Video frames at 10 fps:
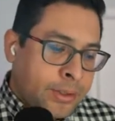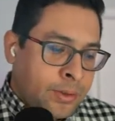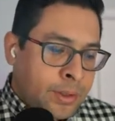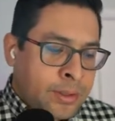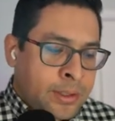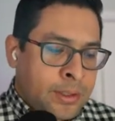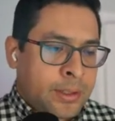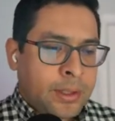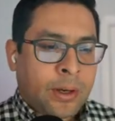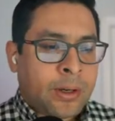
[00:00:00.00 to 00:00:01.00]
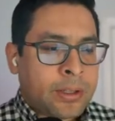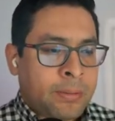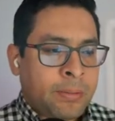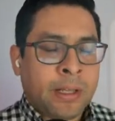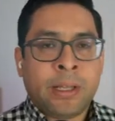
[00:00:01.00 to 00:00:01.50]
So this is
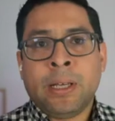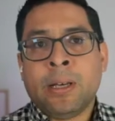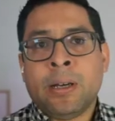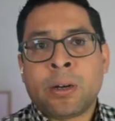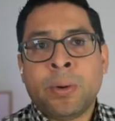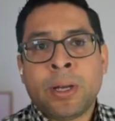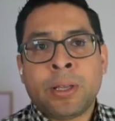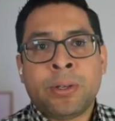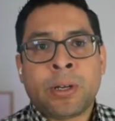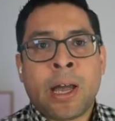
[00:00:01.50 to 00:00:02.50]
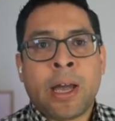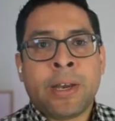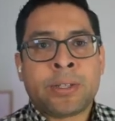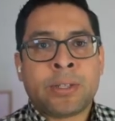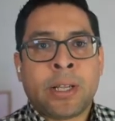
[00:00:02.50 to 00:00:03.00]
ultimately a quick little
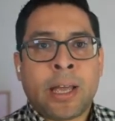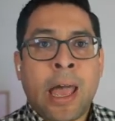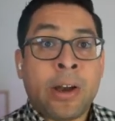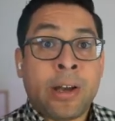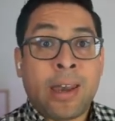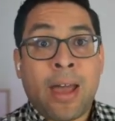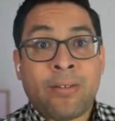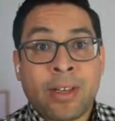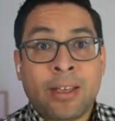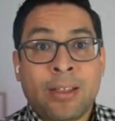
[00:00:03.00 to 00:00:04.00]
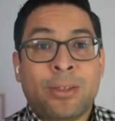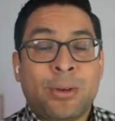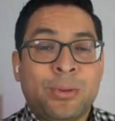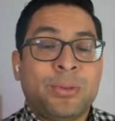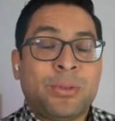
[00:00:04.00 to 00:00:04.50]
guide as to like how to navigate
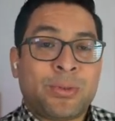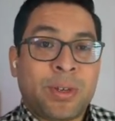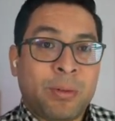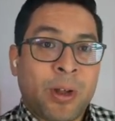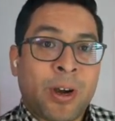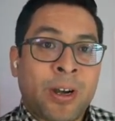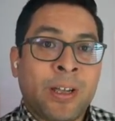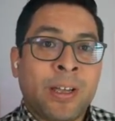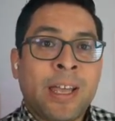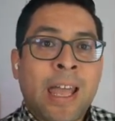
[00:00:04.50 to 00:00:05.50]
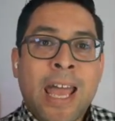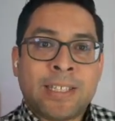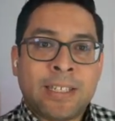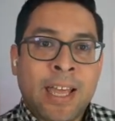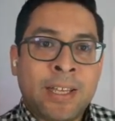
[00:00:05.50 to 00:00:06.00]
through StreamYard
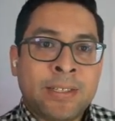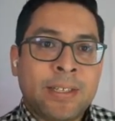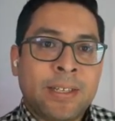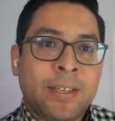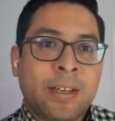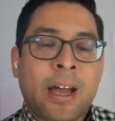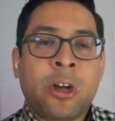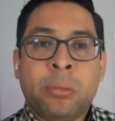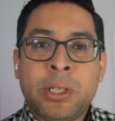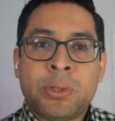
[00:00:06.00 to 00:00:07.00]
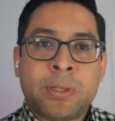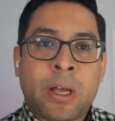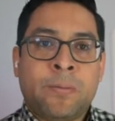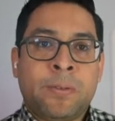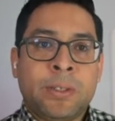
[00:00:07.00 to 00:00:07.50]
as a guest. I hope this was
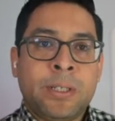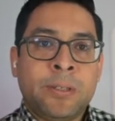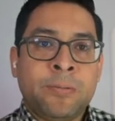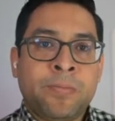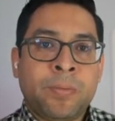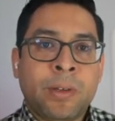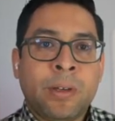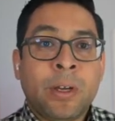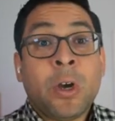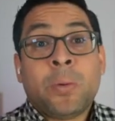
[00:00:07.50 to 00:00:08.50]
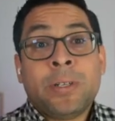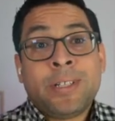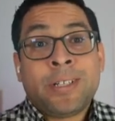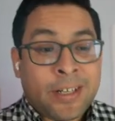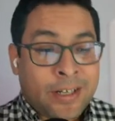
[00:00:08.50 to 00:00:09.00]
helpful to you.
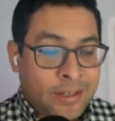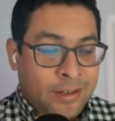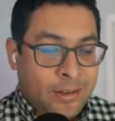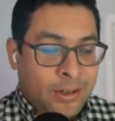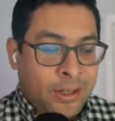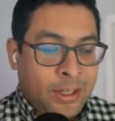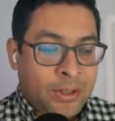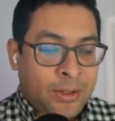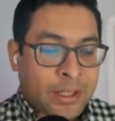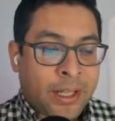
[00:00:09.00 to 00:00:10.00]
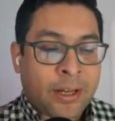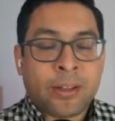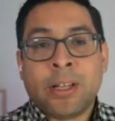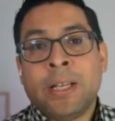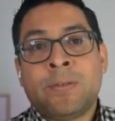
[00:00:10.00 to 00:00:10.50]
Once you're done, all you need to do is click
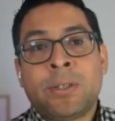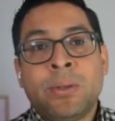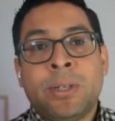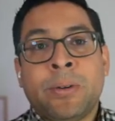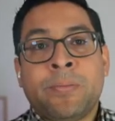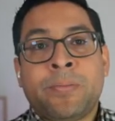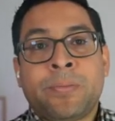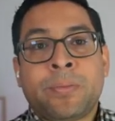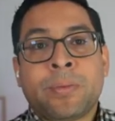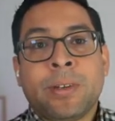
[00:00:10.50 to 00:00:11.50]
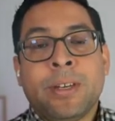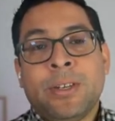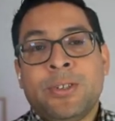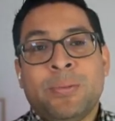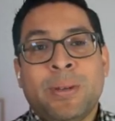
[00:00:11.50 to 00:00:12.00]
on the leave Studio
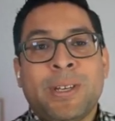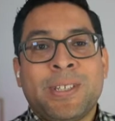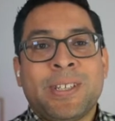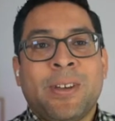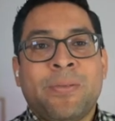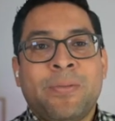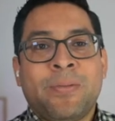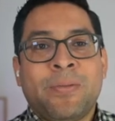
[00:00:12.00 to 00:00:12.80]
and you should be good to go.